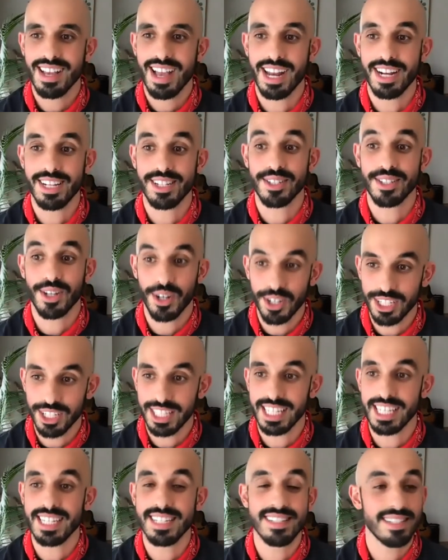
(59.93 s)
and is
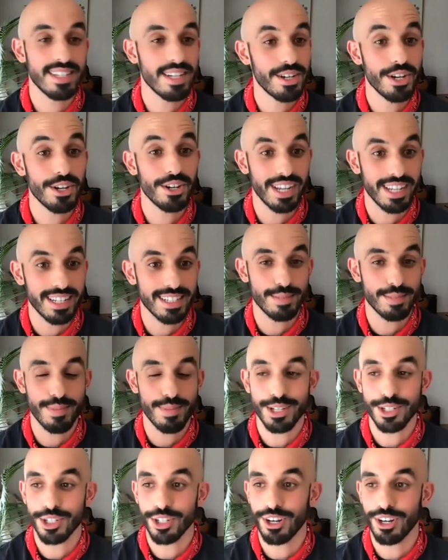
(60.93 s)
currently a senior dance
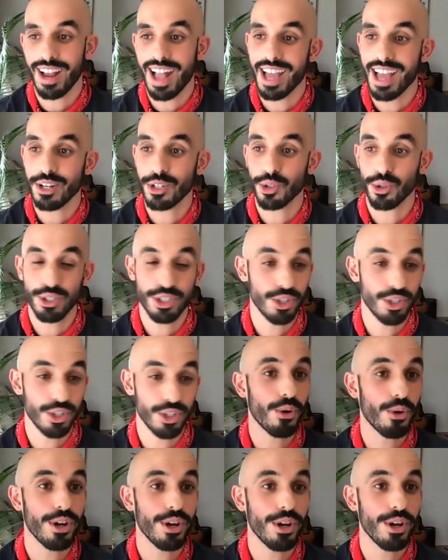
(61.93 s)
major at Georgian
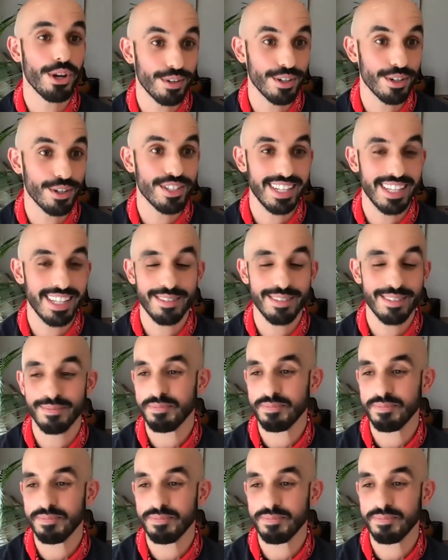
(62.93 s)
Court University.